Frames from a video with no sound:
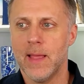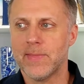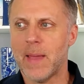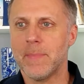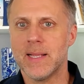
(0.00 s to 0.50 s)

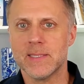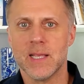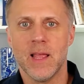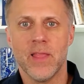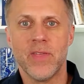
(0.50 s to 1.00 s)
That means
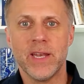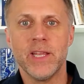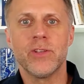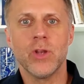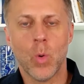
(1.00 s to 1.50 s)
they need
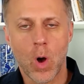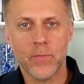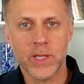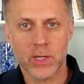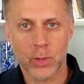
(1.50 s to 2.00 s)
to know all
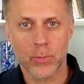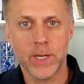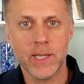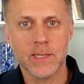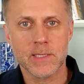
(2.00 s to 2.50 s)
the
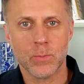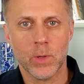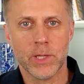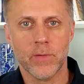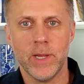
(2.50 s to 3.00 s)
ingredients in what
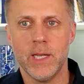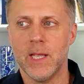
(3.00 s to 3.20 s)
they're eating.